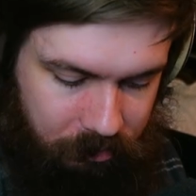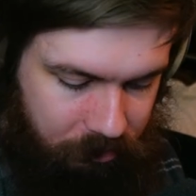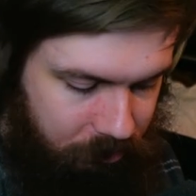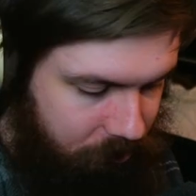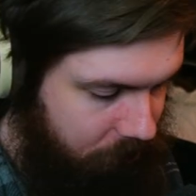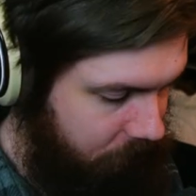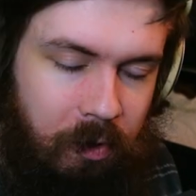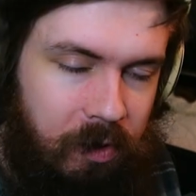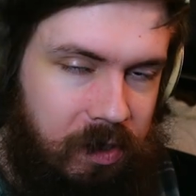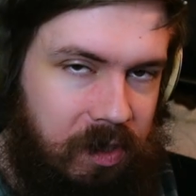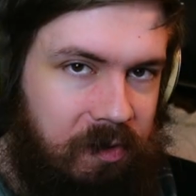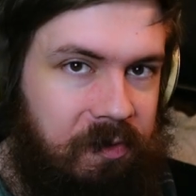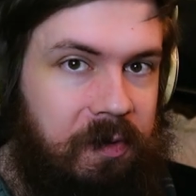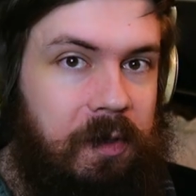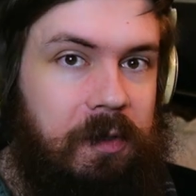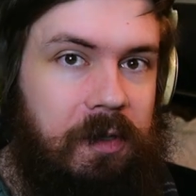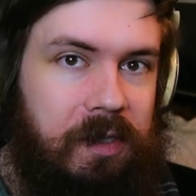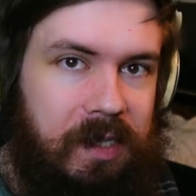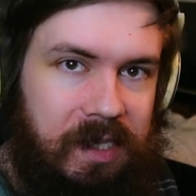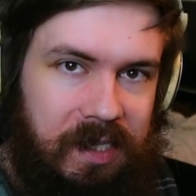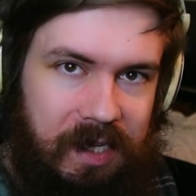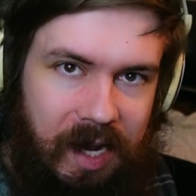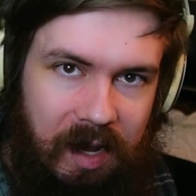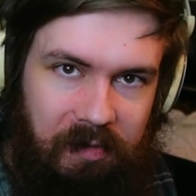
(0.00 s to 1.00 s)
Of course, the
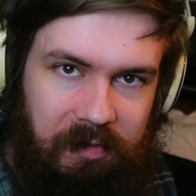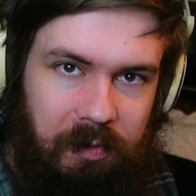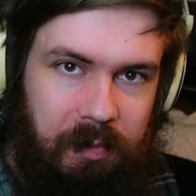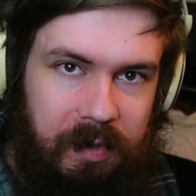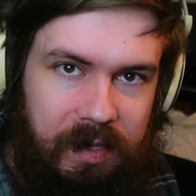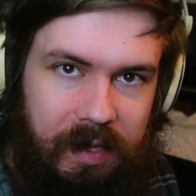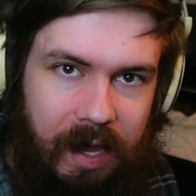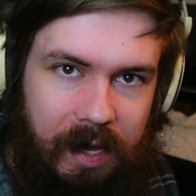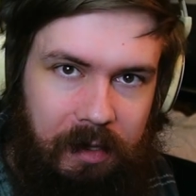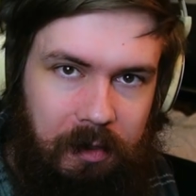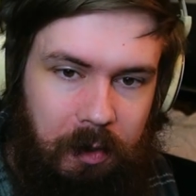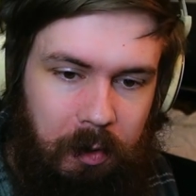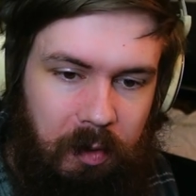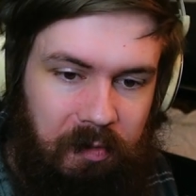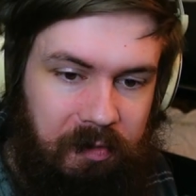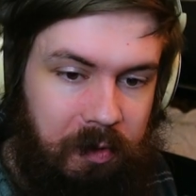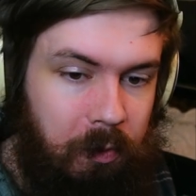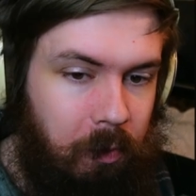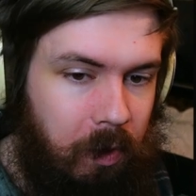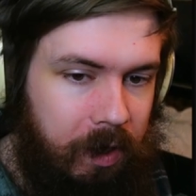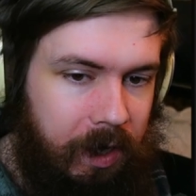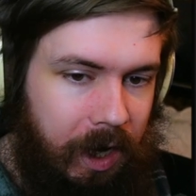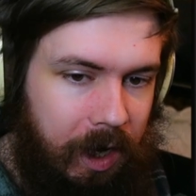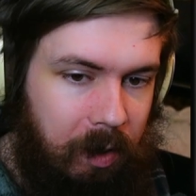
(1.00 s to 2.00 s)
filter doesn't have to be that low. If
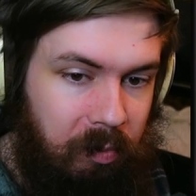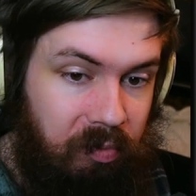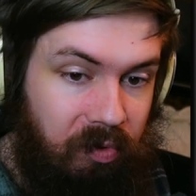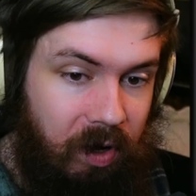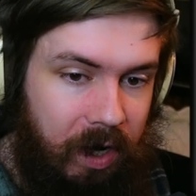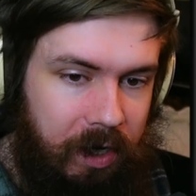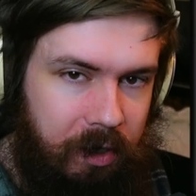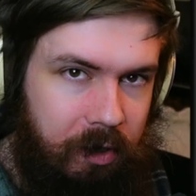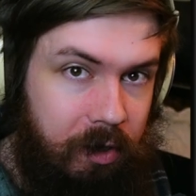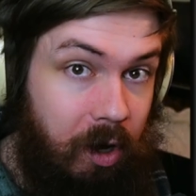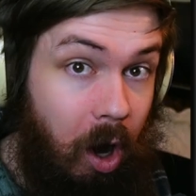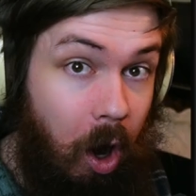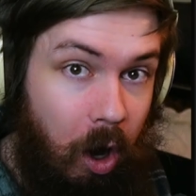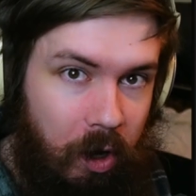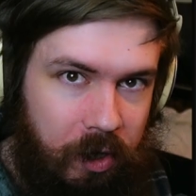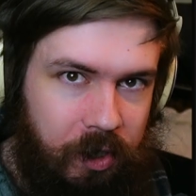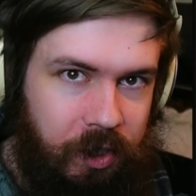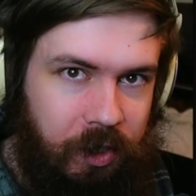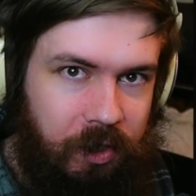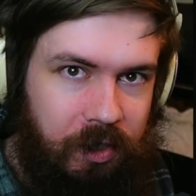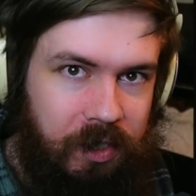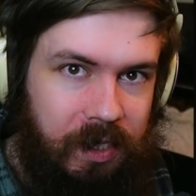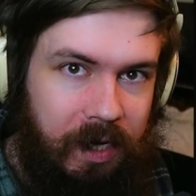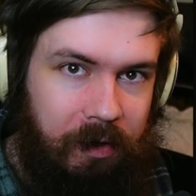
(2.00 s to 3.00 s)
you want a brighter,
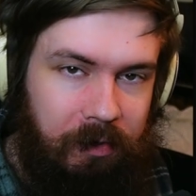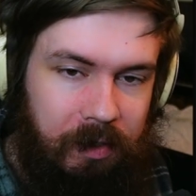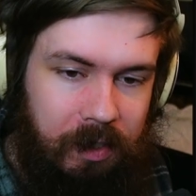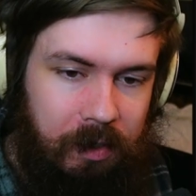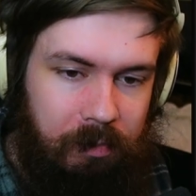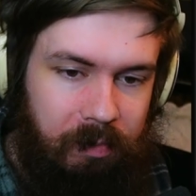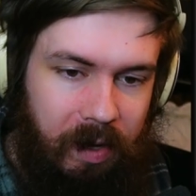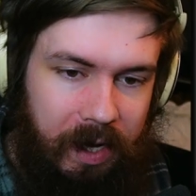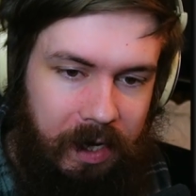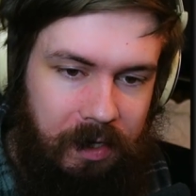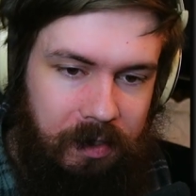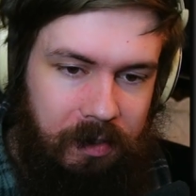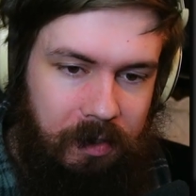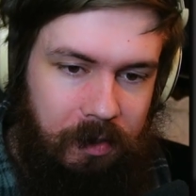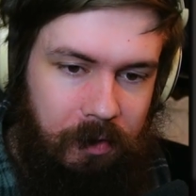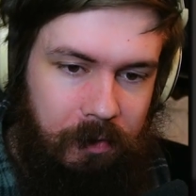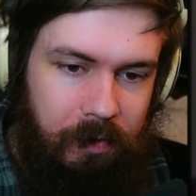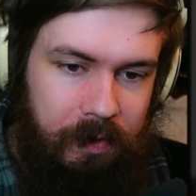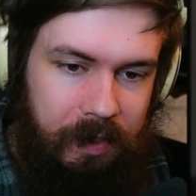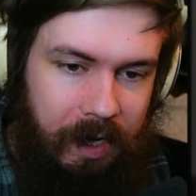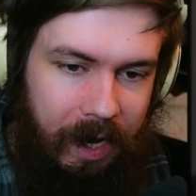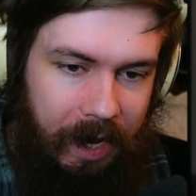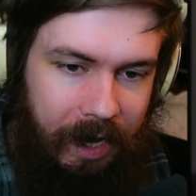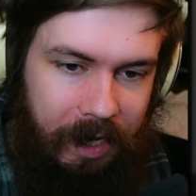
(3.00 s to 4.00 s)
harsher sounding bass, you
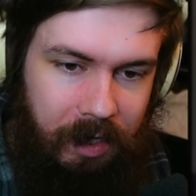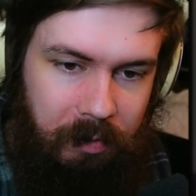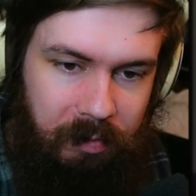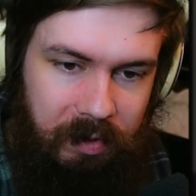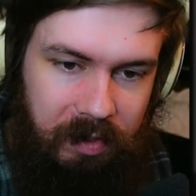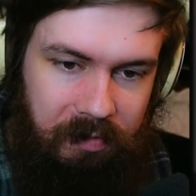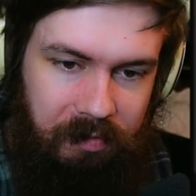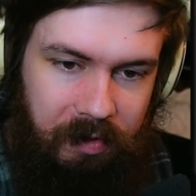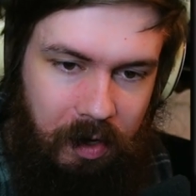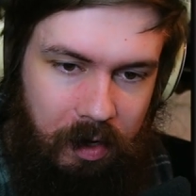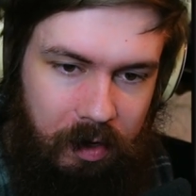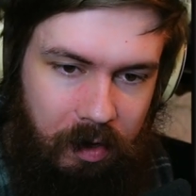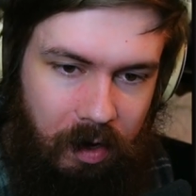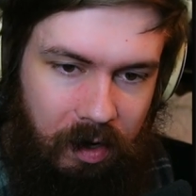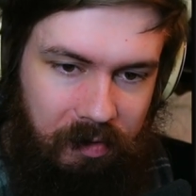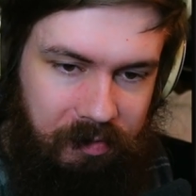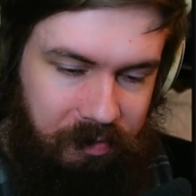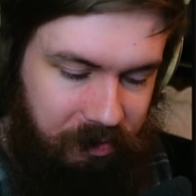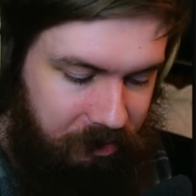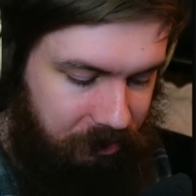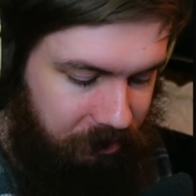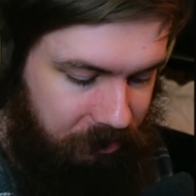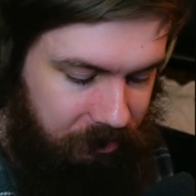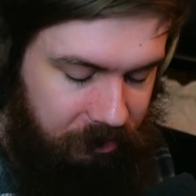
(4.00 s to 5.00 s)
can add a bit of
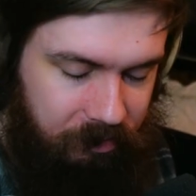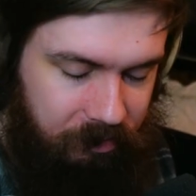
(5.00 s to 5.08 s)
cutoff.